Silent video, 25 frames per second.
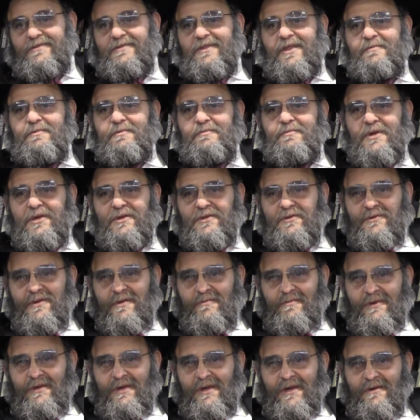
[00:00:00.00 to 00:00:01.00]
Let me make the
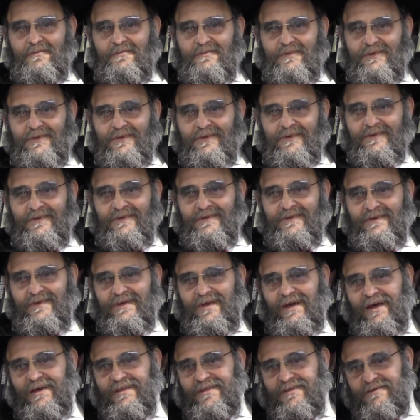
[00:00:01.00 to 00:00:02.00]
Rebbe happy.
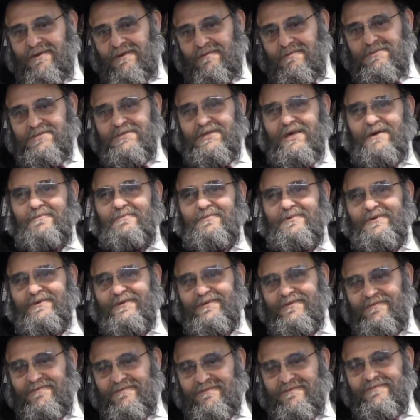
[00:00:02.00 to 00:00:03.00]
The Rebbe is happy.
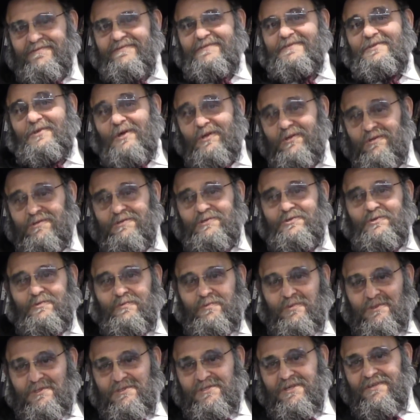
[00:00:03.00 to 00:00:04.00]
Another Jew
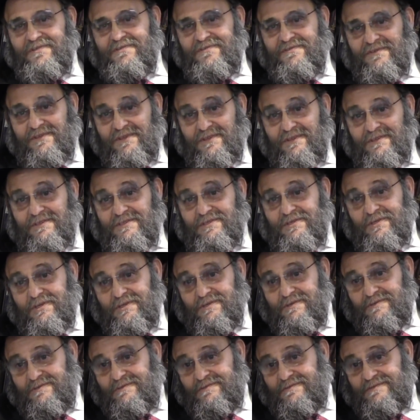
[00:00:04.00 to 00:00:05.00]
puts on tefillin, you
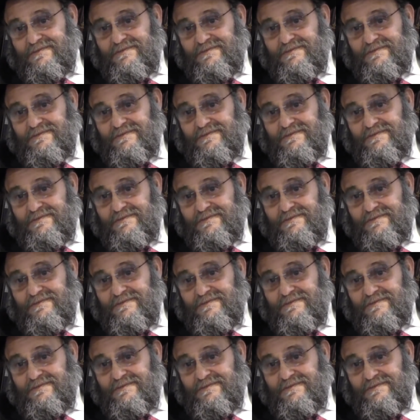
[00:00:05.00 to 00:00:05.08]
know.